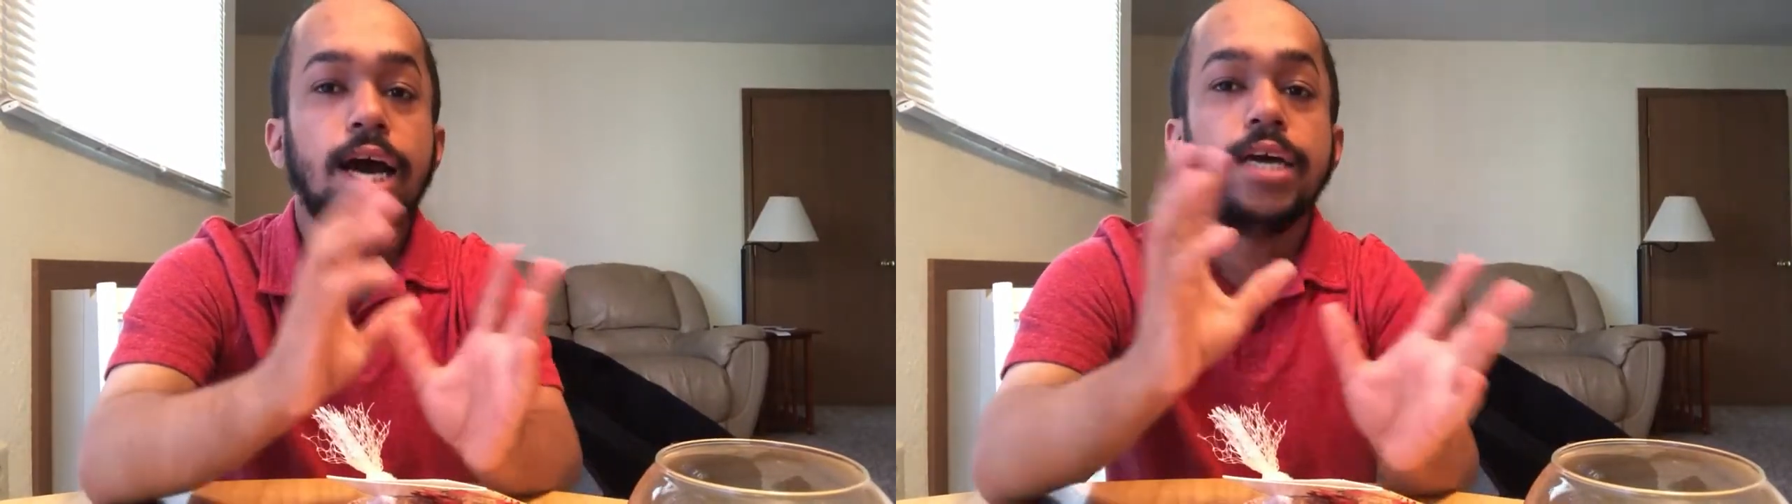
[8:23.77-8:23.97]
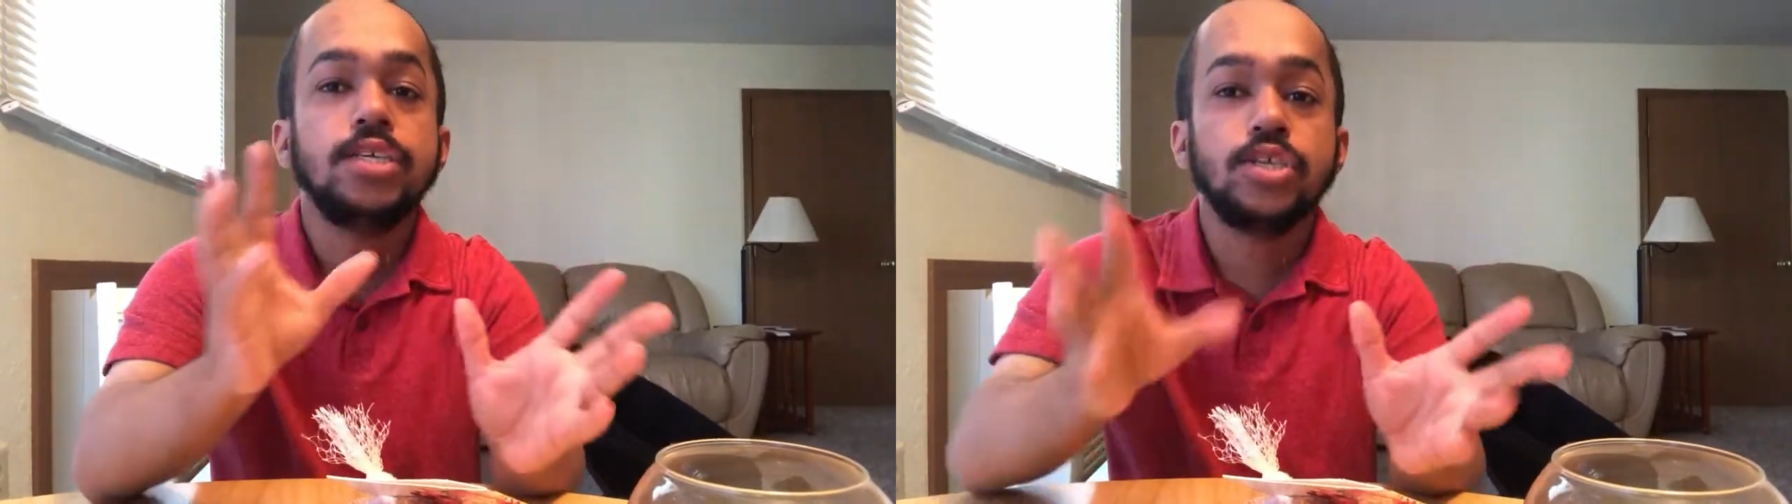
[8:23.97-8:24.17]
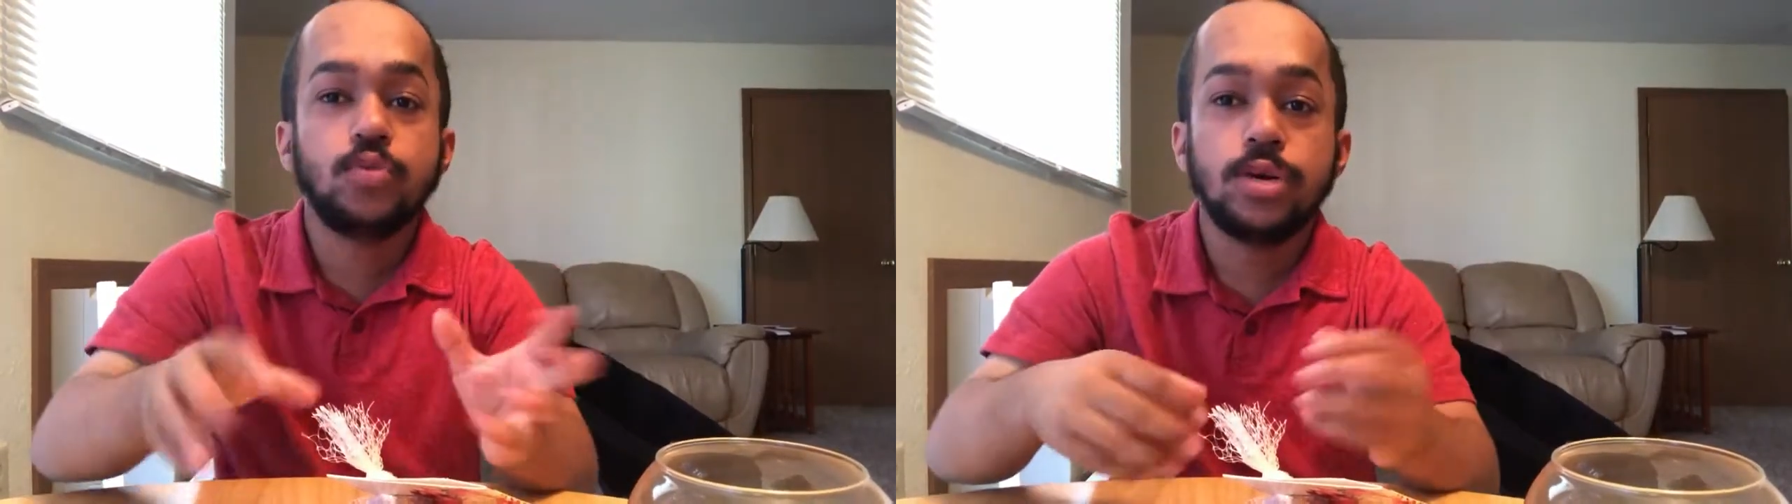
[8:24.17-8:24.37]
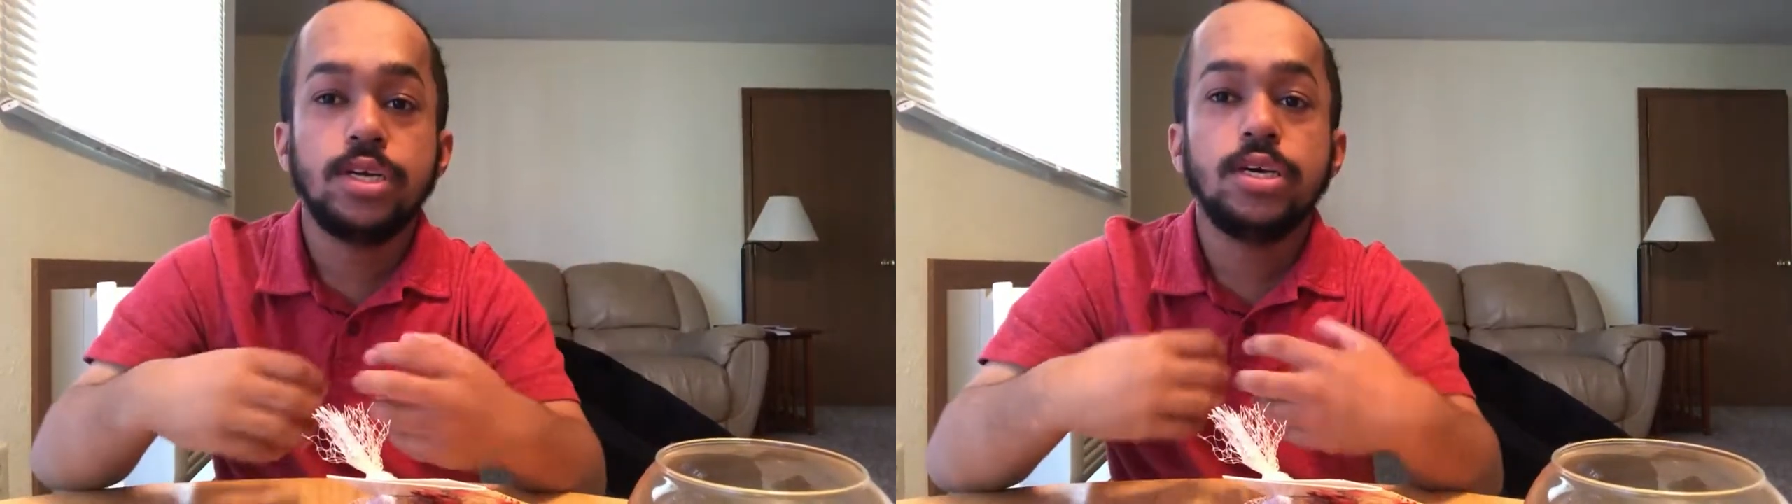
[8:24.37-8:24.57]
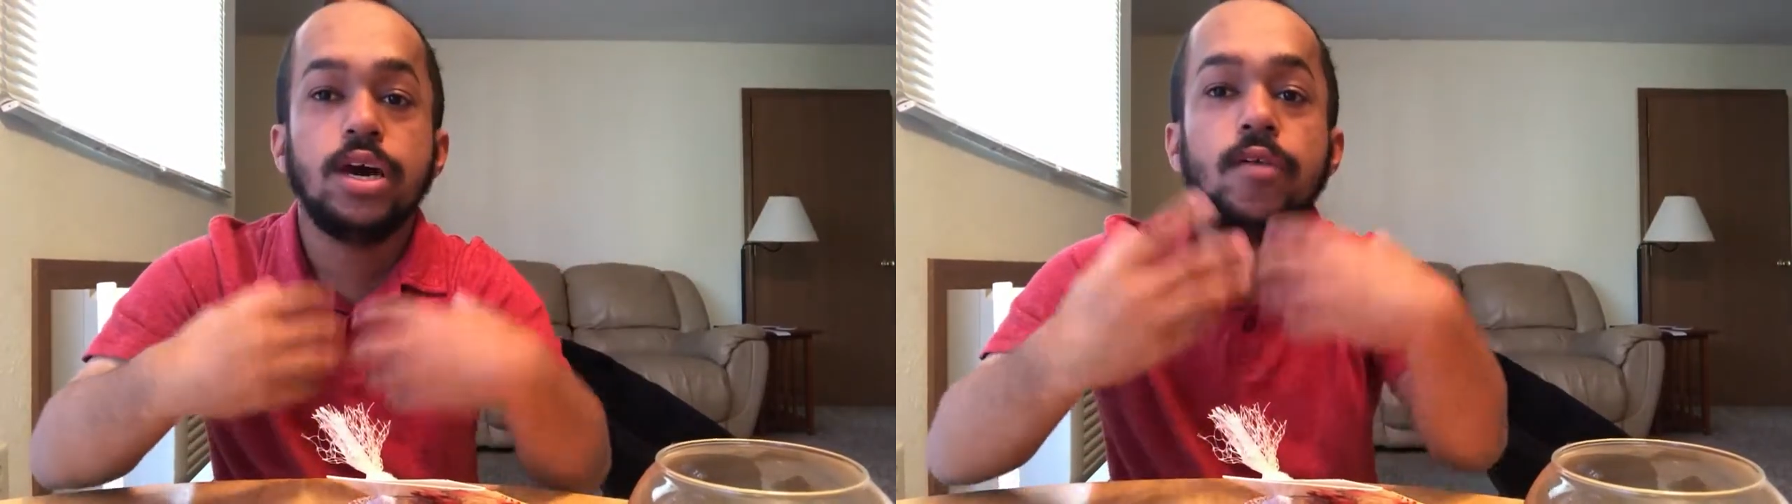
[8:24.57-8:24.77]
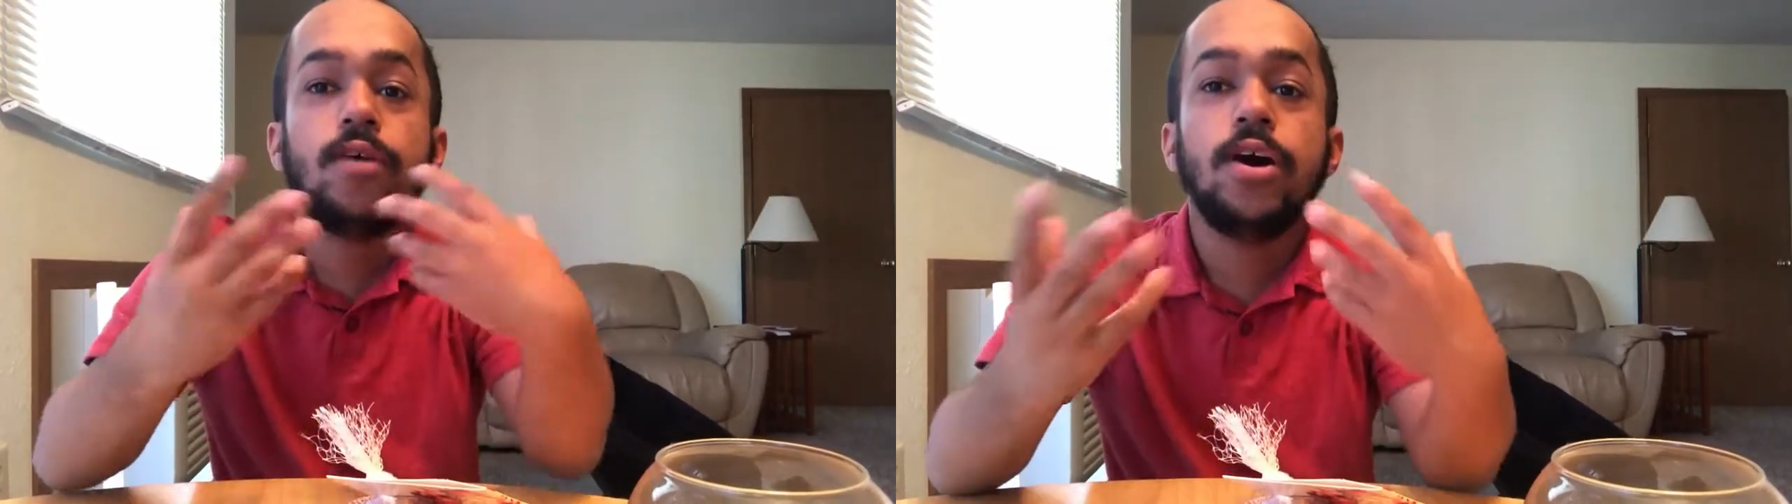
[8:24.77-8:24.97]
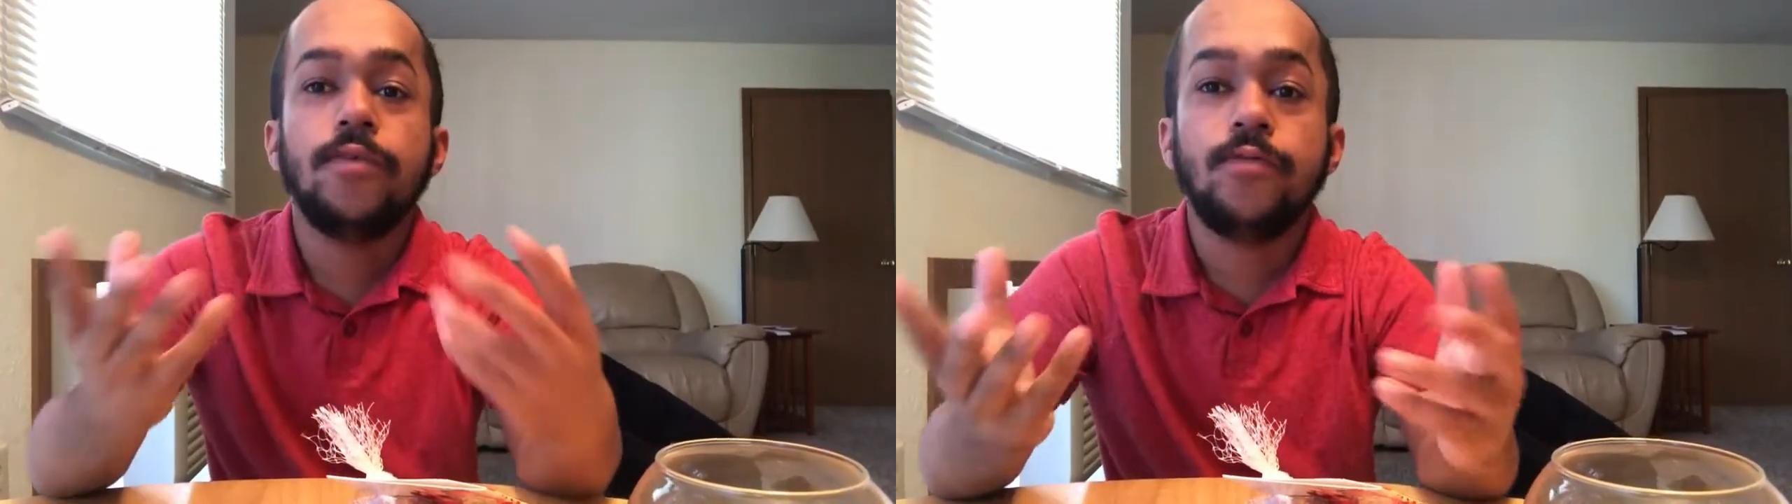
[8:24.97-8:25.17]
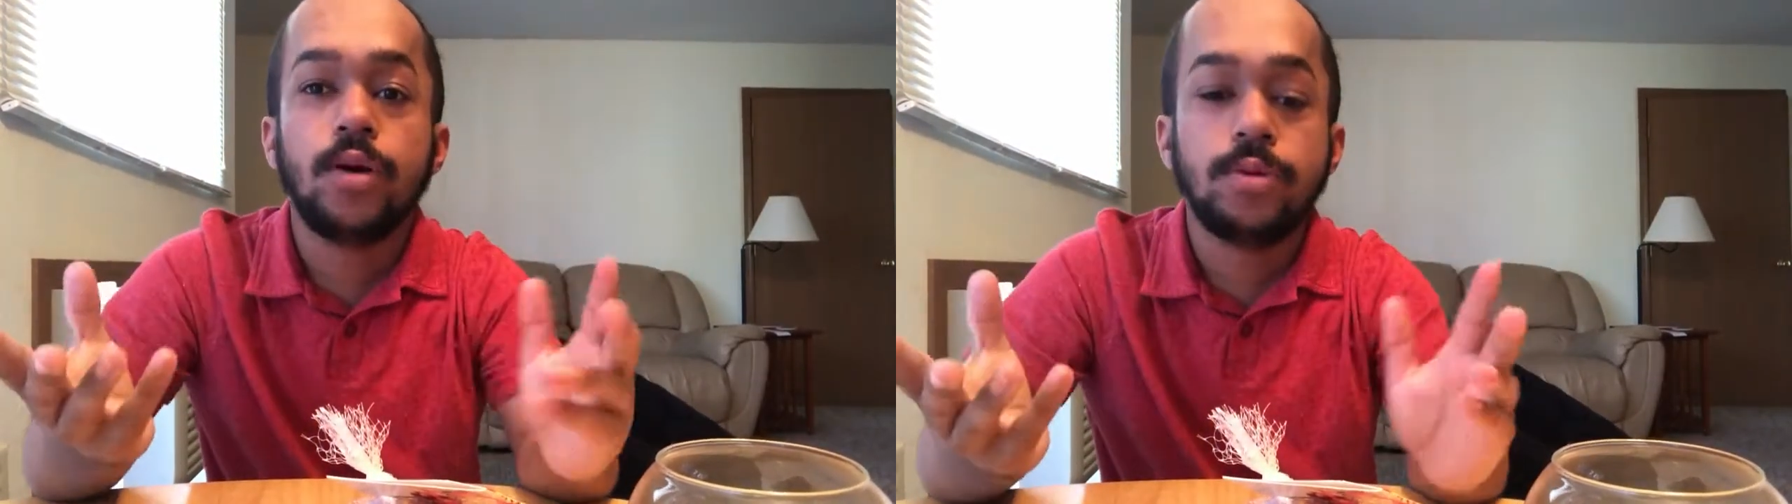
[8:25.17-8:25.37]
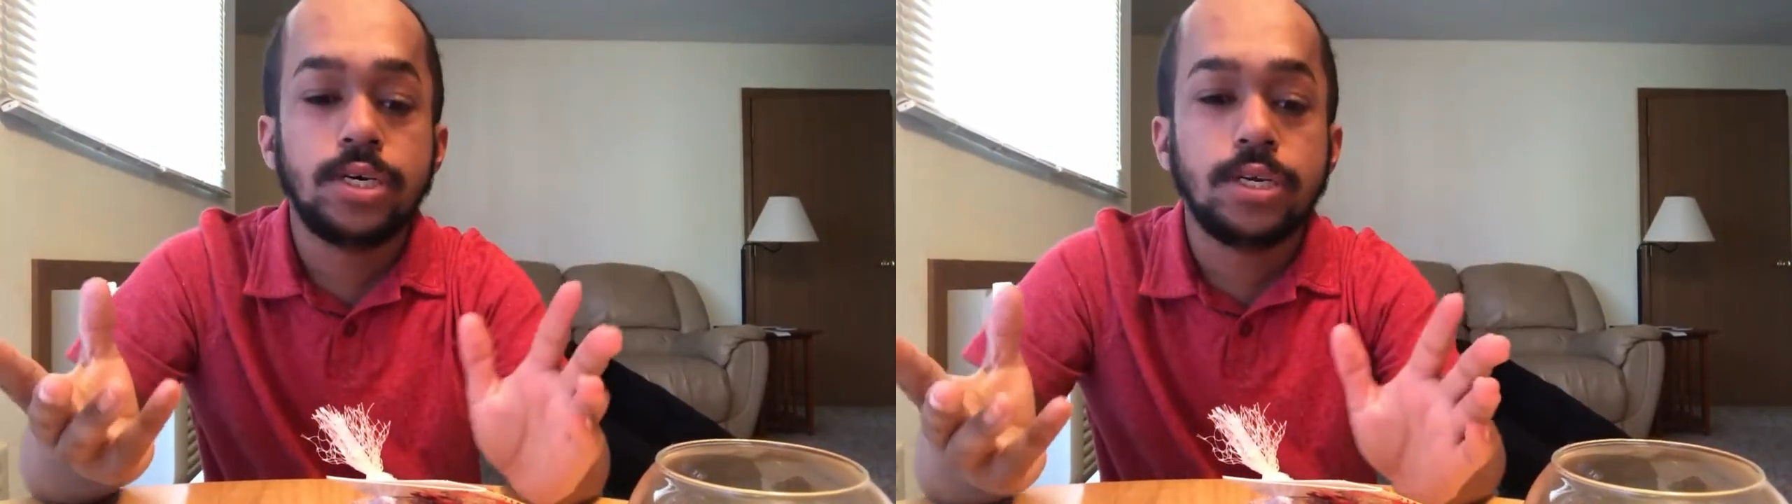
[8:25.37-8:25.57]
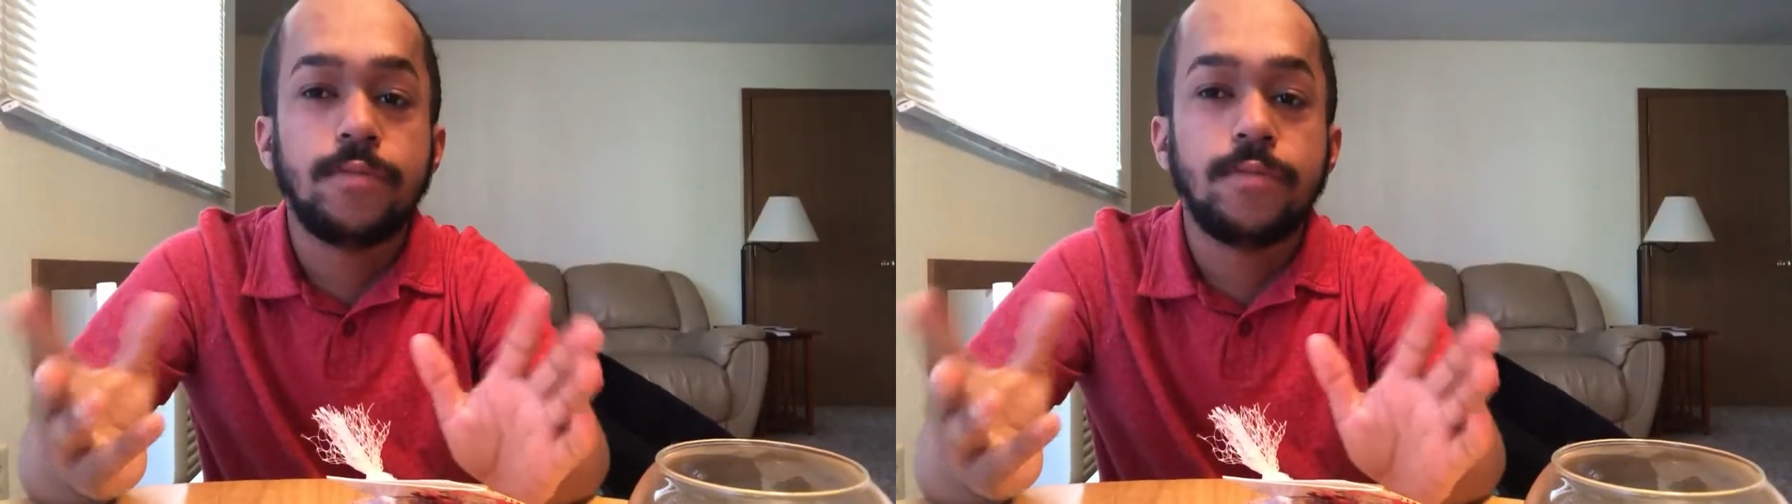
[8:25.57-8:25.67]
I just want it from a